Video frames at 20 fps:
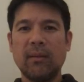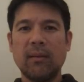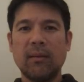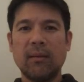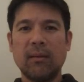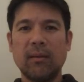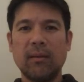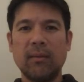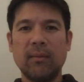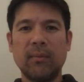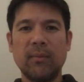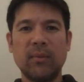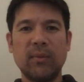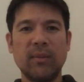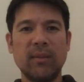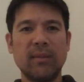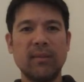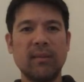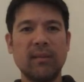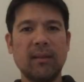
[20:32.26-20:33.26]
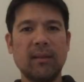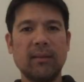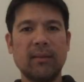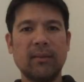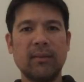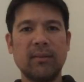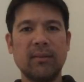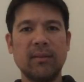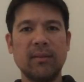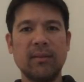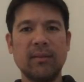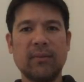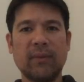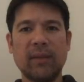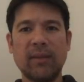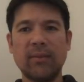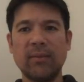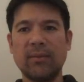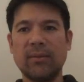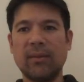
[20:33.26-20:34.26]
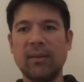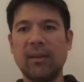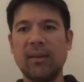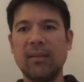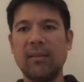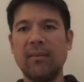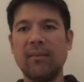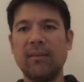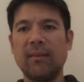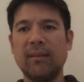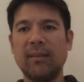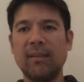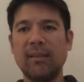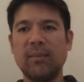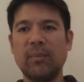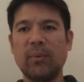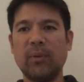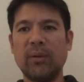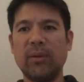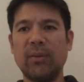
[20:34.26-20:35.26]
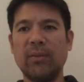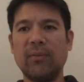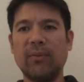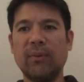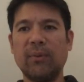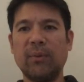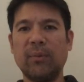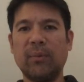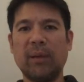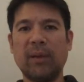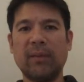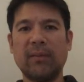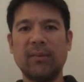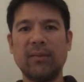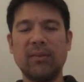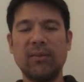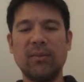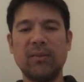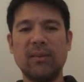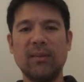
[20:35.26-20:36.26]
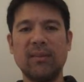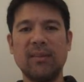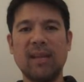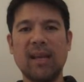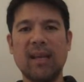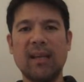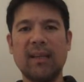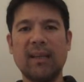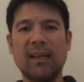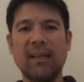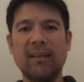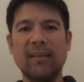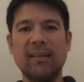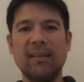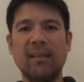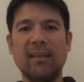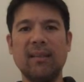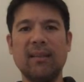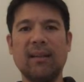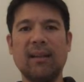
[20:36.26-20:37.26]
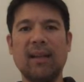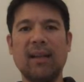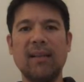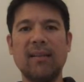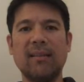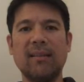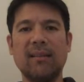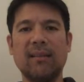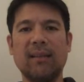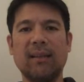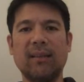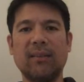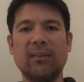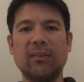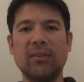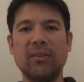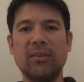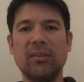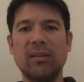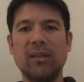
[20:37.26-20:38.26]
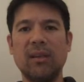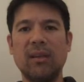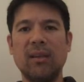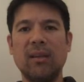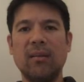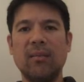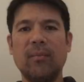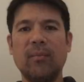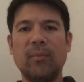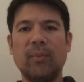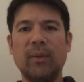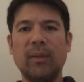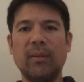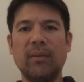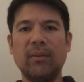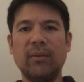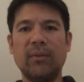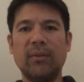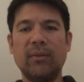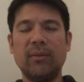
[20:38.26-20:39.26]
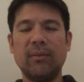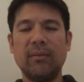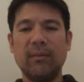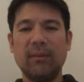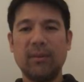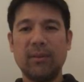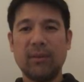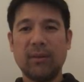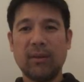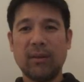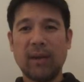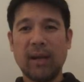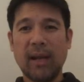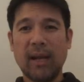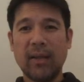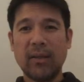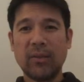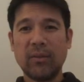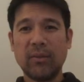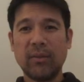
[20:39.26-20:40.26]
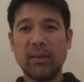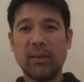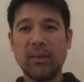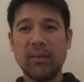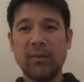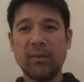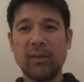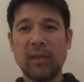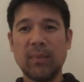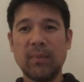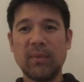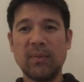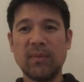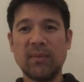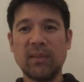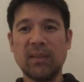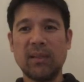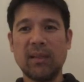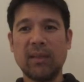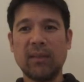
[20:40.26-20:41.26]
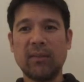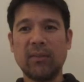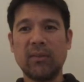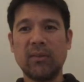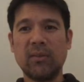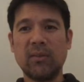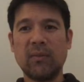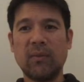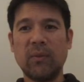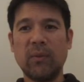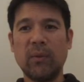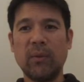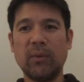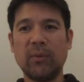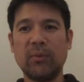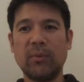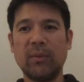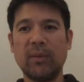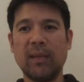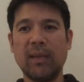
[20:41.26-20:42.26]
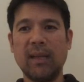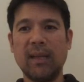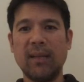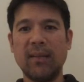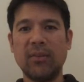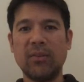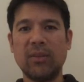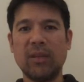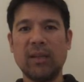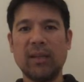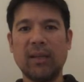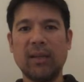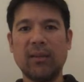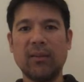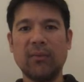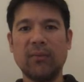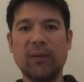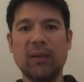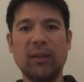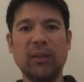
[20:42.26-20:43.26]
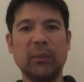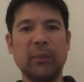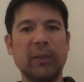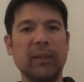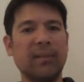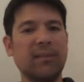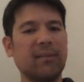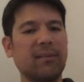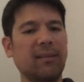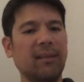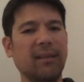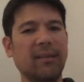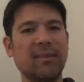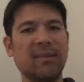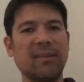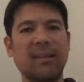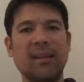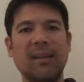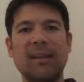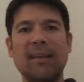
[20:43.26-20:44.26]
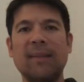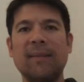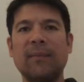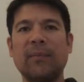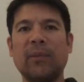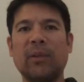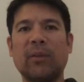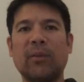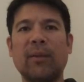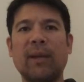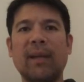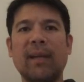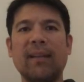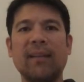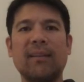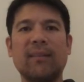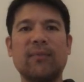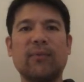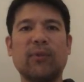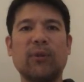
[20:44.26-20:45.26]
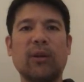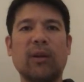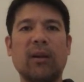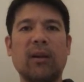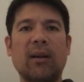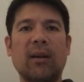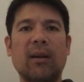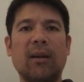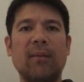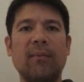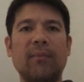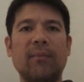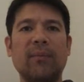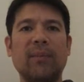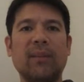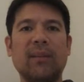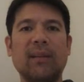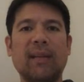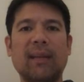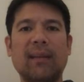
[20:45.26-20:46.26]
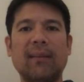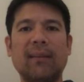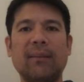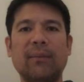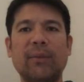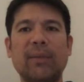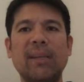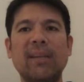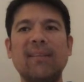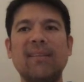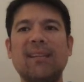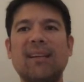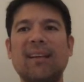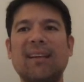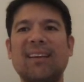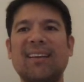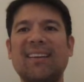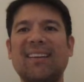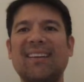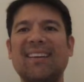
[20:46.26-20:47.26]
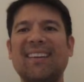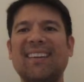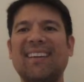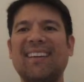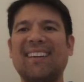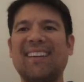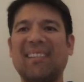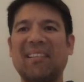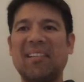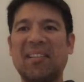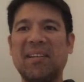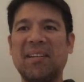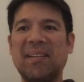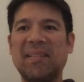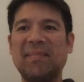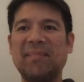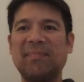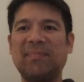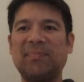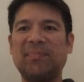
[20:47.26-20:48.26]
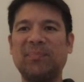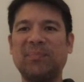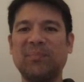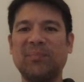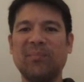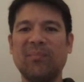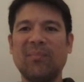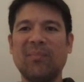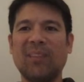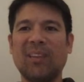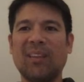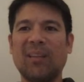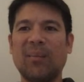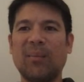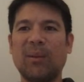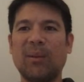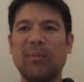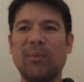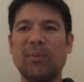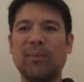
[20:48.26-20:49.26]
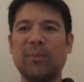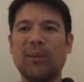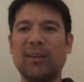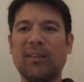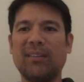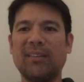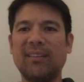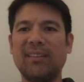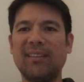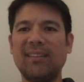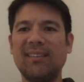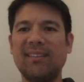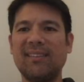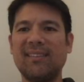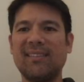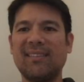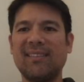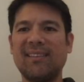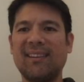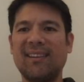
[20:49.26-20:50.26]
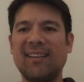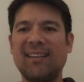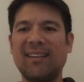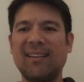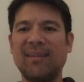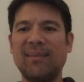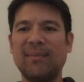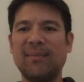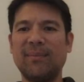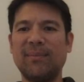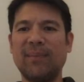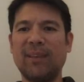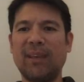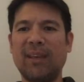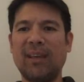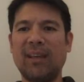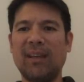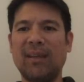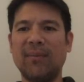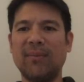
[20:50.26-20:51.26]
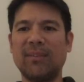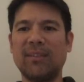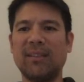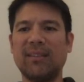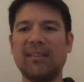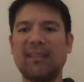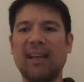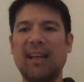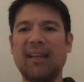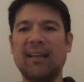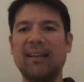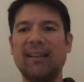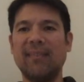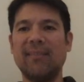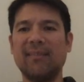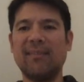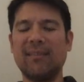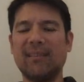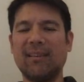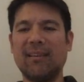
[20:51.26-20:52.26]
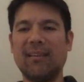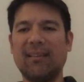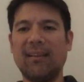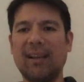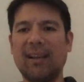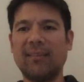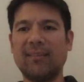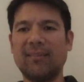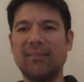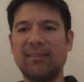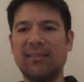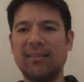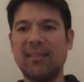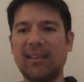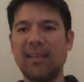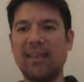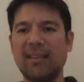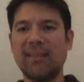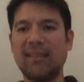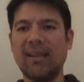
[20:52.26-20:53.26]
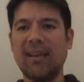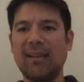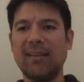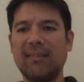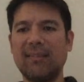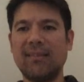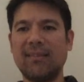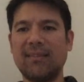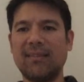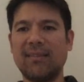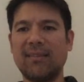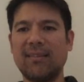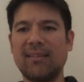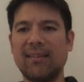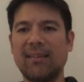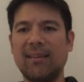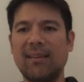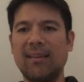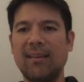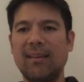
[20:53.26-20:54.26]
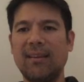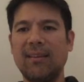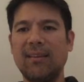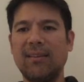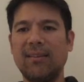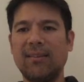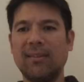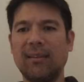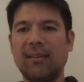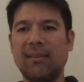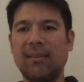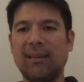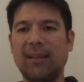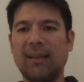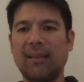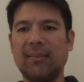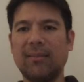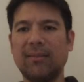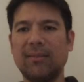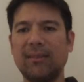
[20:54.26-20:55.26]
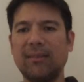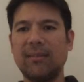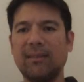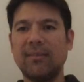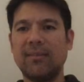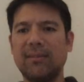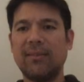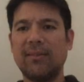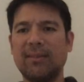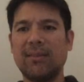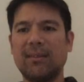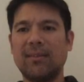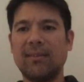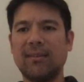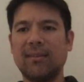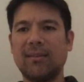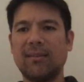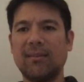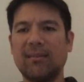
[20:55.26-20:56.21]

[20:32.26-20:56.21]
Using selectors is the fastest. Okay. At this point, you've only practiced using tag ID and class selectors, but there are actually other types of selectors. If you want to read ahead, check out the following links. All right, it's for our nightly read. I'm going to bookmark these, and I'm just going to tag it select CSS selectors,